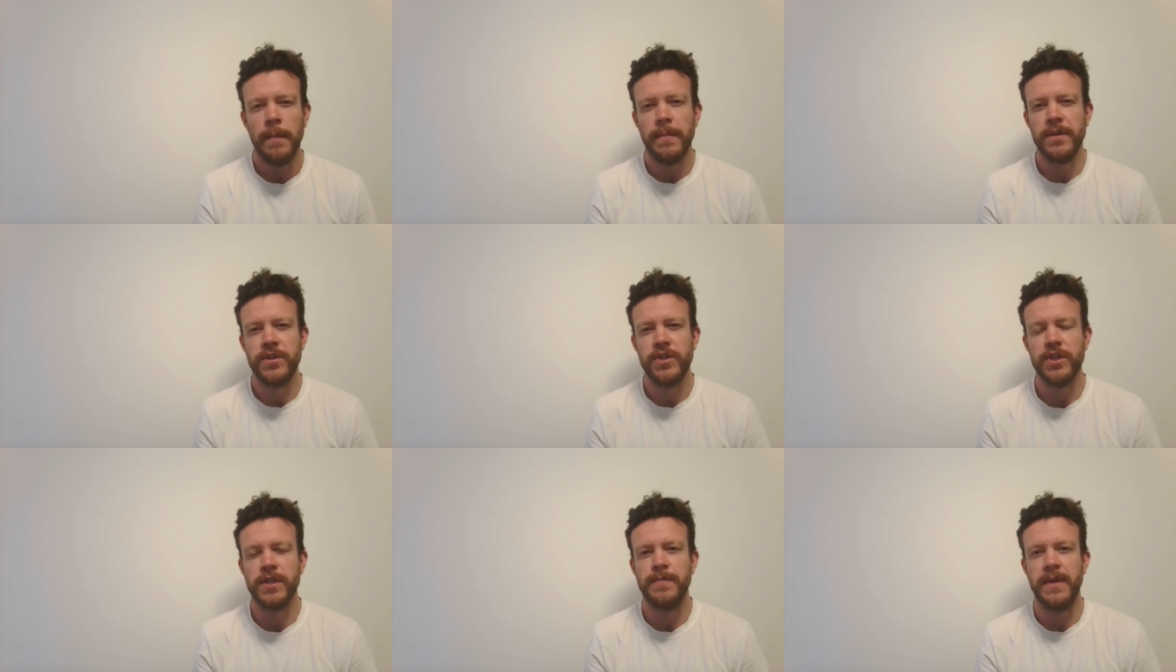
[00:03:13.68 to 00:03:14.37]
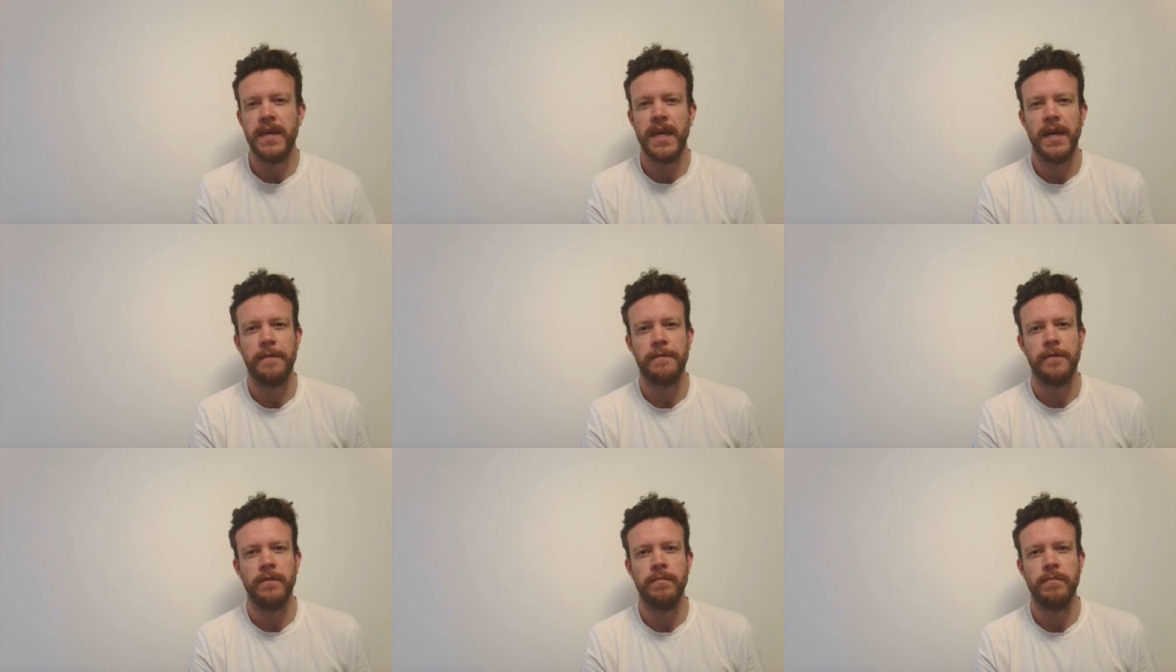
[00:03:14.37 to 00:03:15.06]
But just be
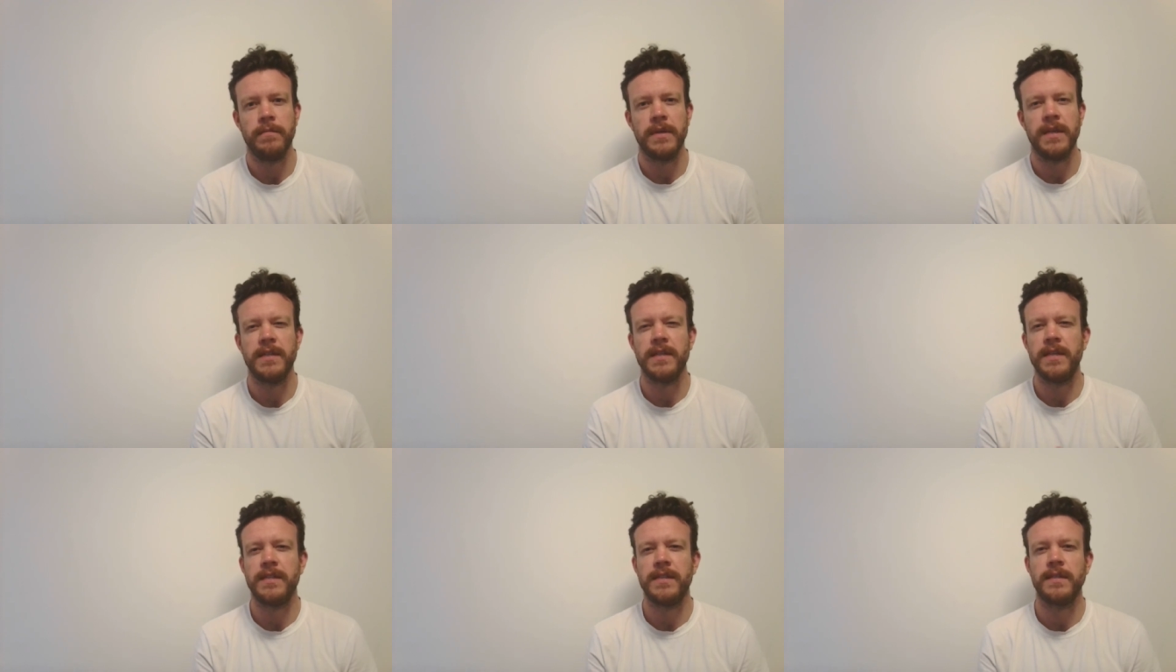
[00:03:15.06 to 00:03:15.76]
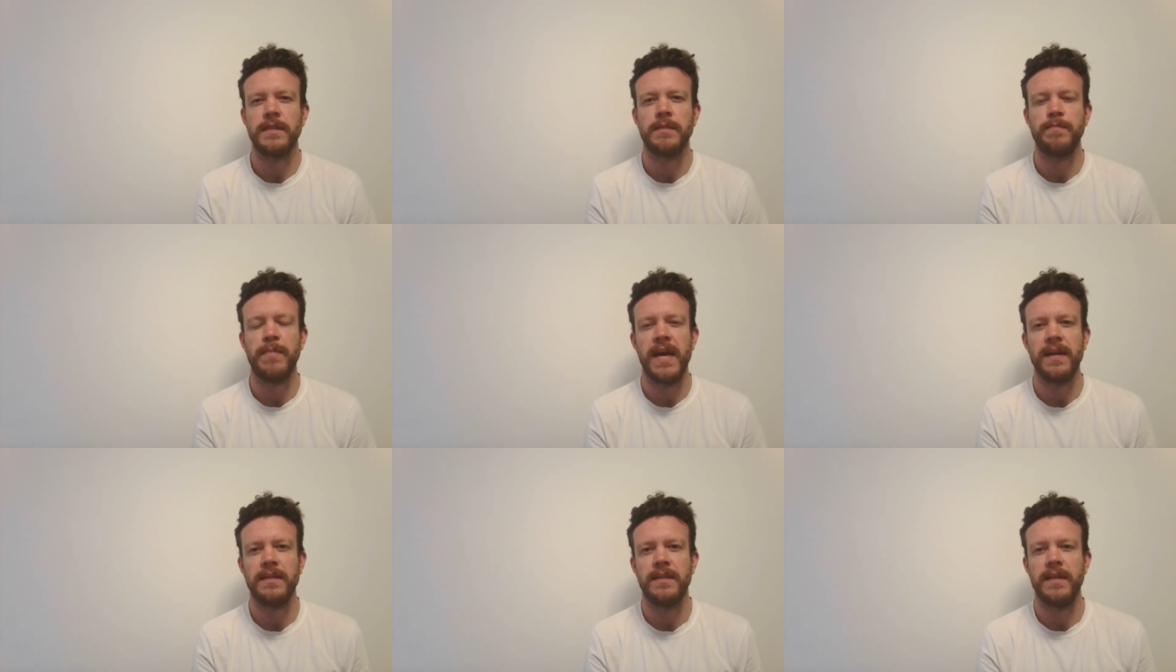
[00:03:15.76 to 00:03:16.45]
careful, because I
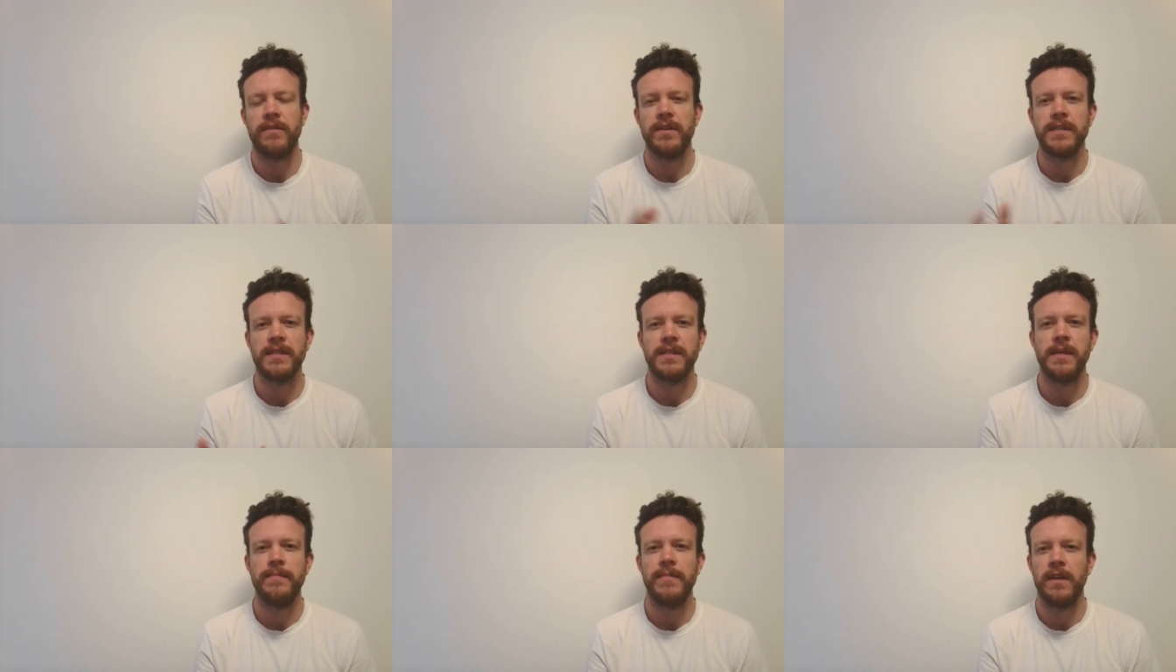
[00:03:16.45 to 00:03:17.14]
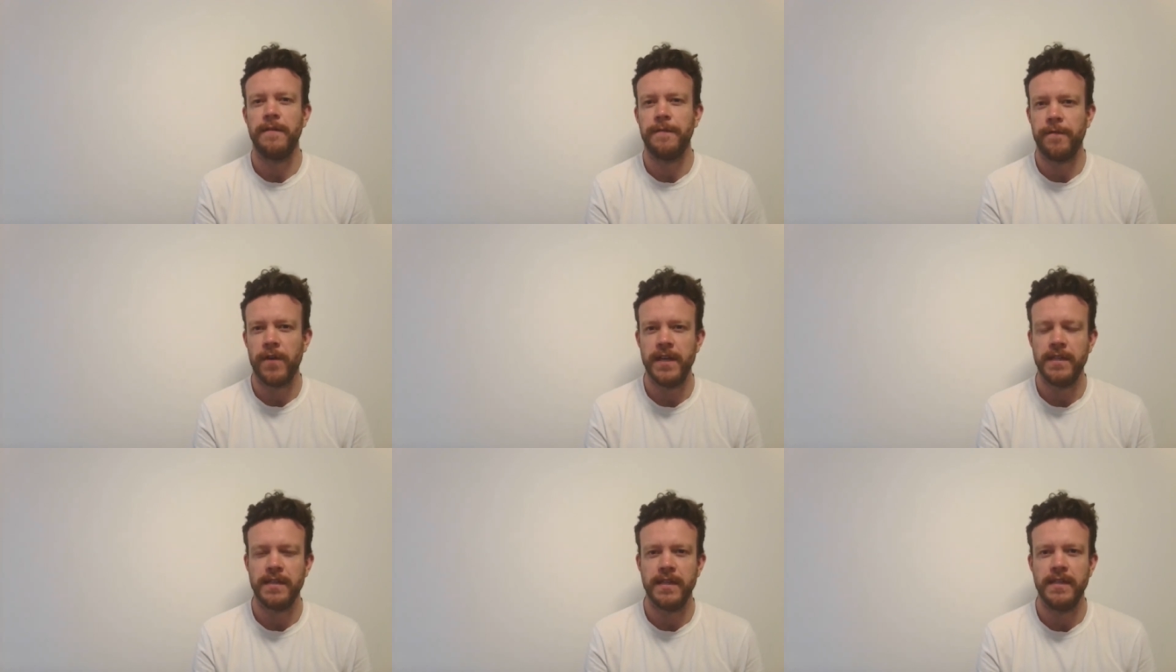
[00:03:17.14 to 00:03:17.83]
suspect there are similar
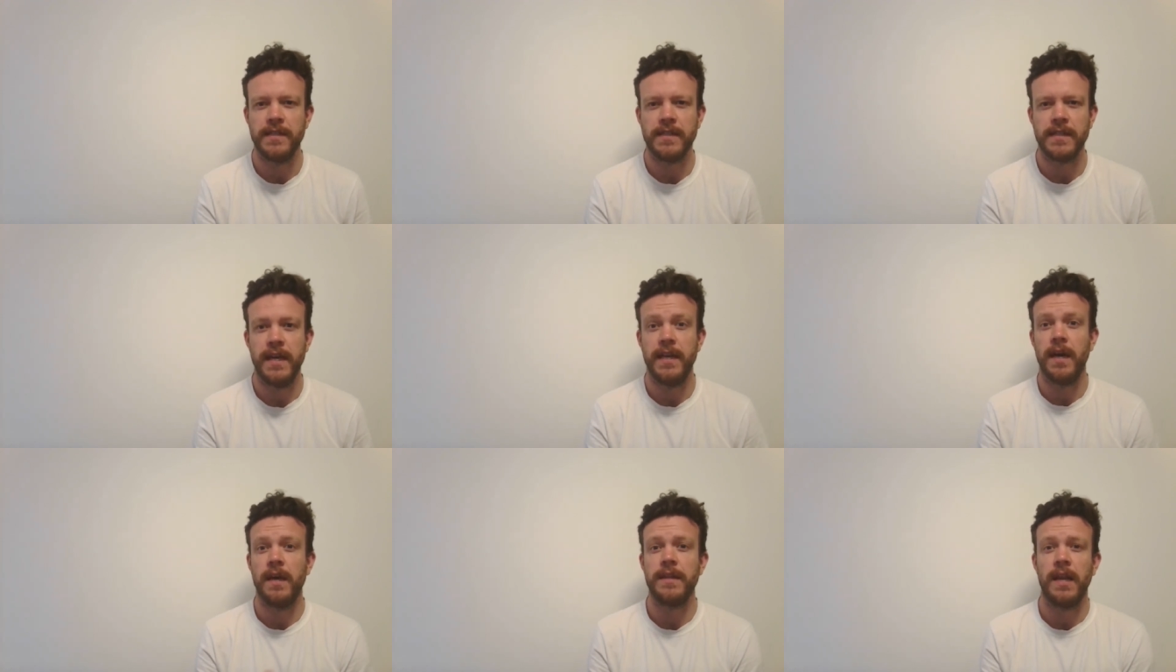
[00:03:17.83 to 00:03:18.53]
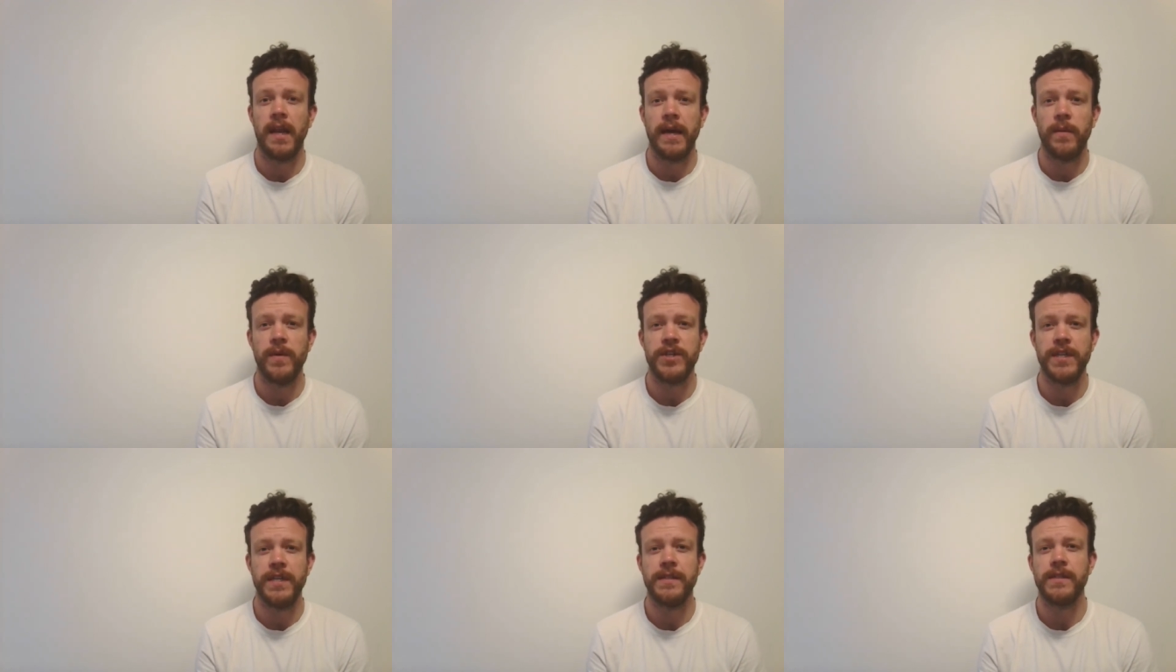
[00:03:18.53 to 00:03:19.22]
phrases in other
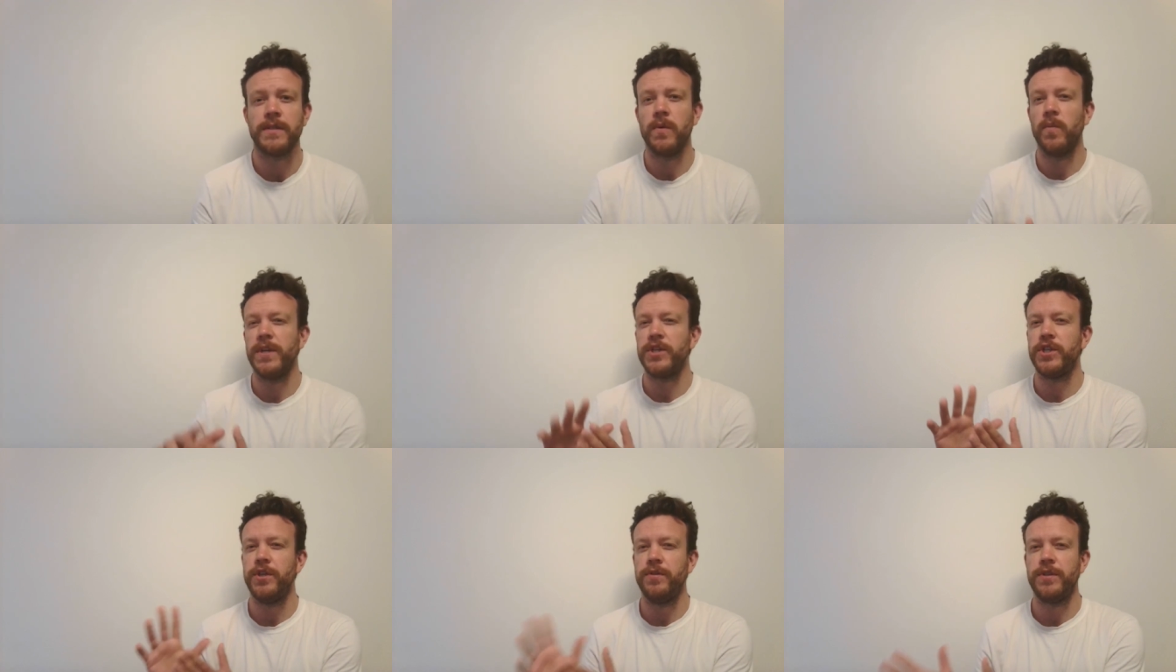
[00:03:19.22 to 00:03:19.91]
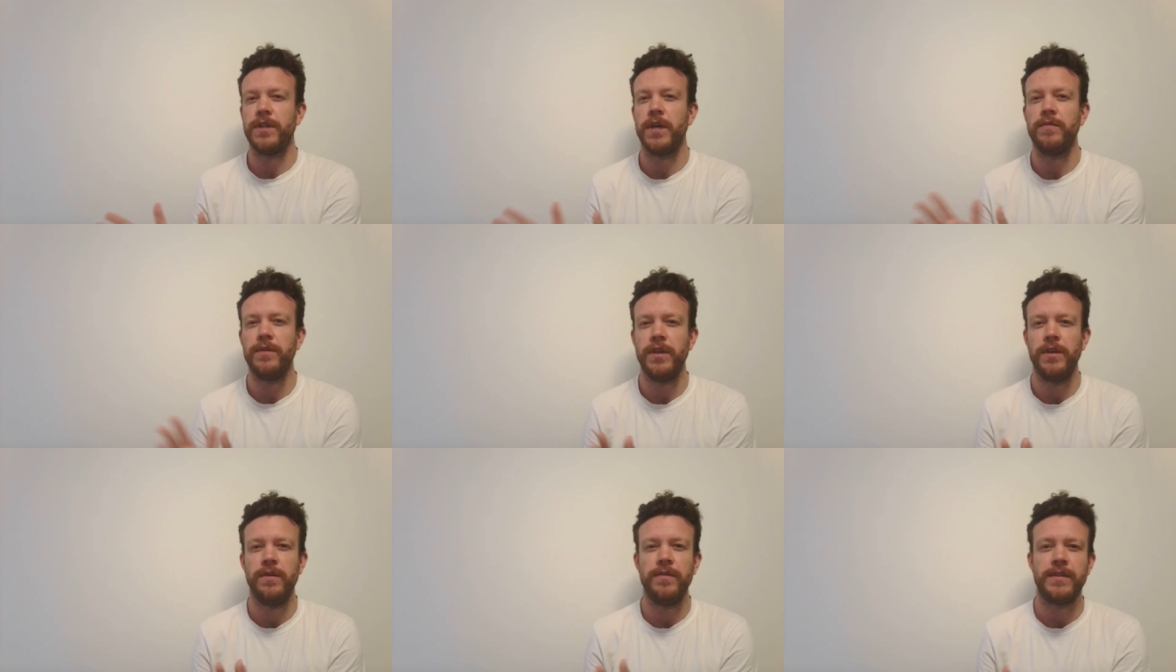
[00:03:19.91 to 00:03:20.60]
languages which you don't
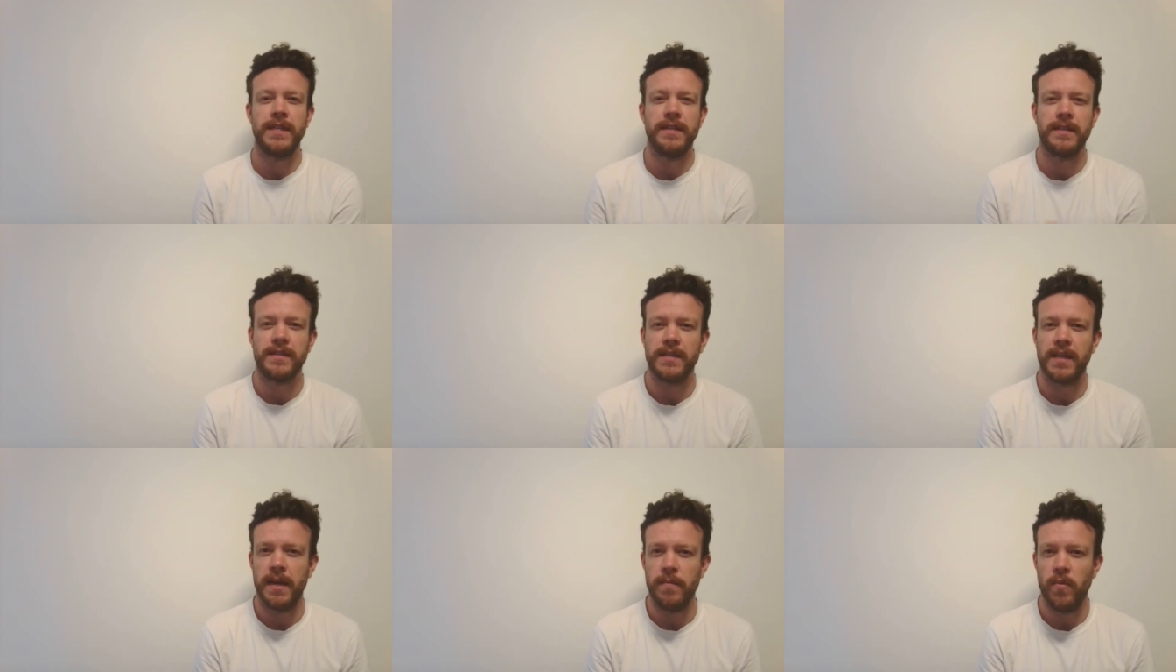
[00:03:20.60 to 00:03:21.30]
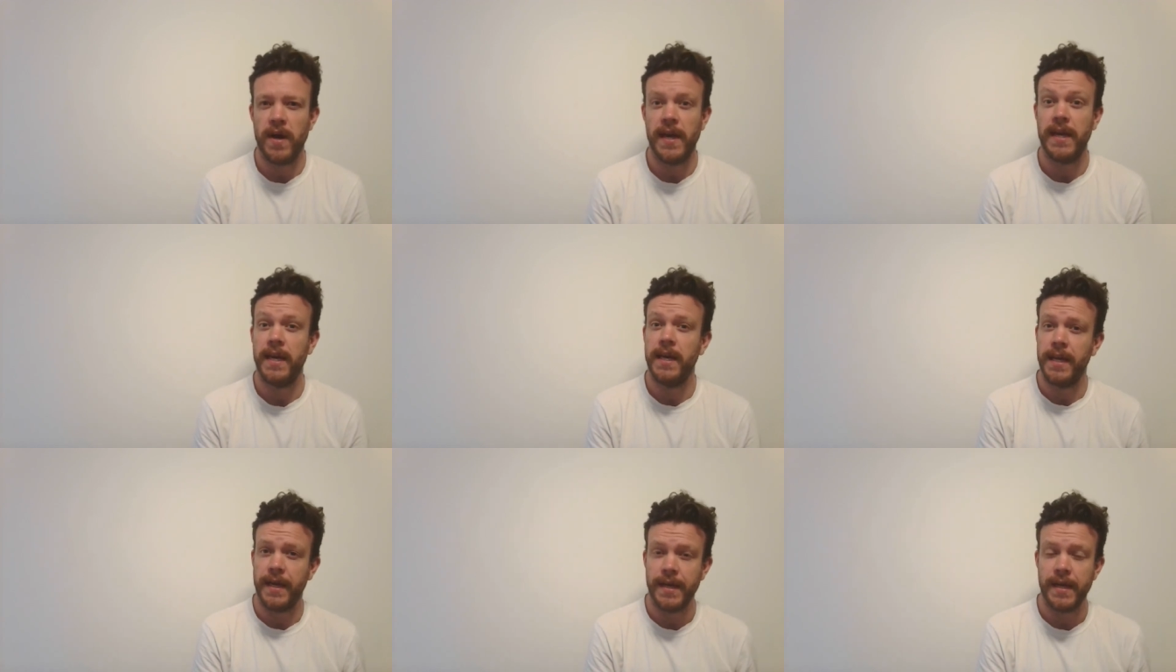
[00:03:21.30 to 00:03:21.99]
use in the same way
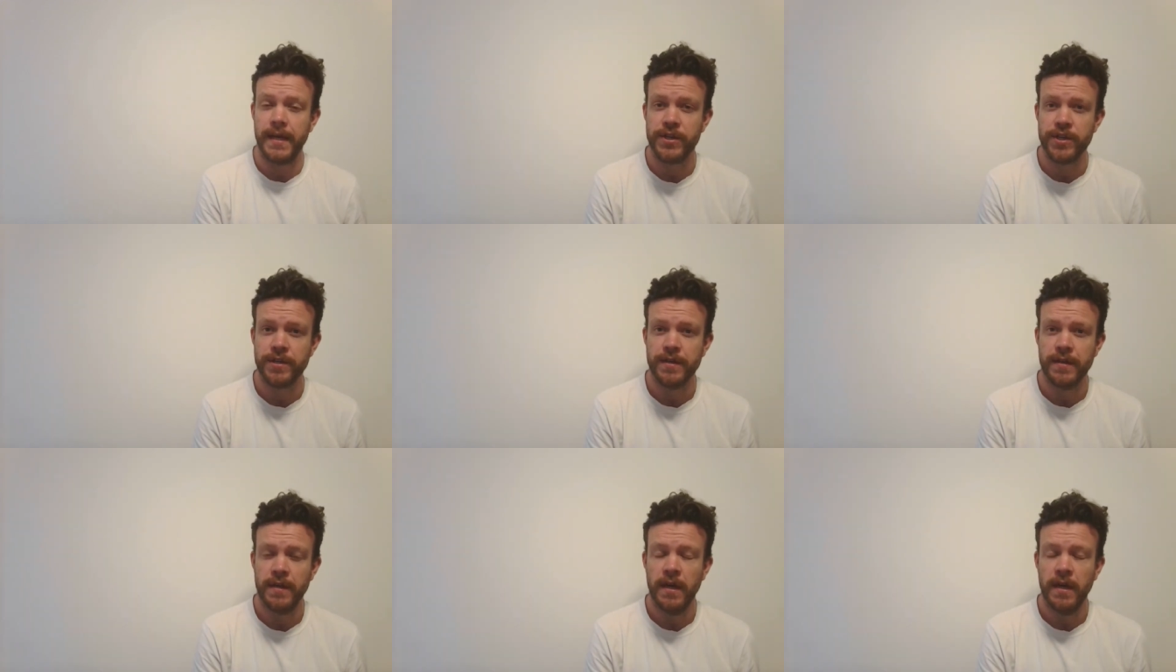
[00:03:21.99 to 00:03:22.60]
in English.